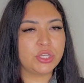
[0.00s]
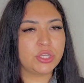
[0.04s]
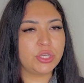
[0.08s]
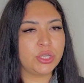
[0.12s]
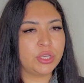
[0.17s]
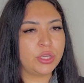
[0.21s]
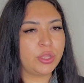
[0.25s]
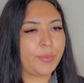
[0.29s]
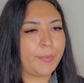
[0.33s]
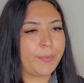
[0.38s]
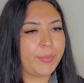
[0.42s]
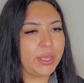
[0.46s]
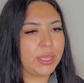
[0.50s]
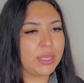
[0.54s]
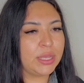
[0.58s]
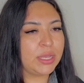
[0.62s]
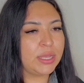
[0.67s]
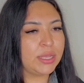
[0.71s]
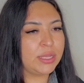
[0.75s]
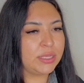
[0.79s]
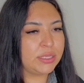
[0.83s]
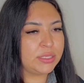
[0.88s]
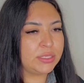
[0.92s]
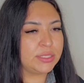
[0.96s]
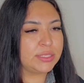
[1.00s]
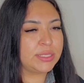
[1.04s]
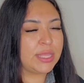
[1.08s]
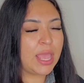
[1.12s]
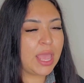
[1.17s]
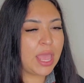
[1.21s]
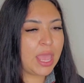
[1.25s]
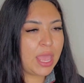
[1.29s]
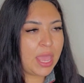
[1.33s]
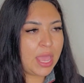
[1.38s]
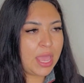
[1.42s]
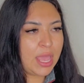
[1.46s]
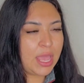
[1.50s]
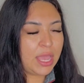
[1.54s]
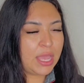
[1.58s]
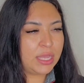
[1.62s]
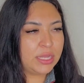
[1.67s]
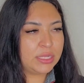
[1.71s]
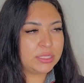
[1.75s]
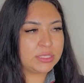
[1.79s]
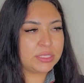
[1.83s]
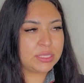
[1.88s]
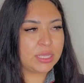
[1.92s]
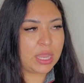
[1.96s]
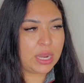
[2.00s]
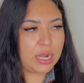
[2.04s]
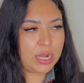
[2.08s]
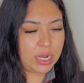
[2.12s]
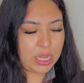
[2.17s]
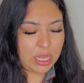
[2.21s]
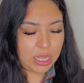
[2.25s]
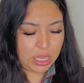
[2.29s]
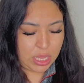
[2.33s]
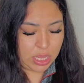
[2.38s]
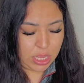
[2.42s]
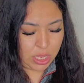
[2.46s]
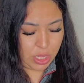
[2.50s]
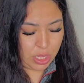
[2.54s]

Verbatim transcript: good because it's gonna